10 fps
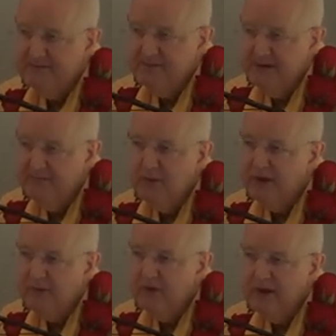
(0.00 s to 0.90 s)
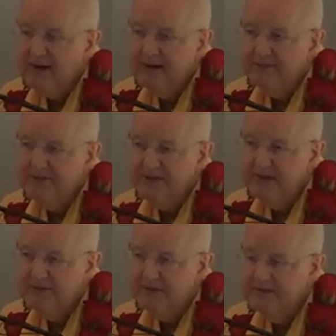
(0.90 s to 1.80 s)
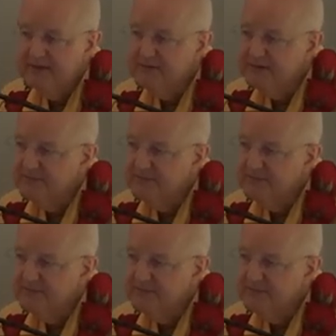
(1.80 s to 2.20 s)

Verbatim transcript: a, in a morning walk conversation. He was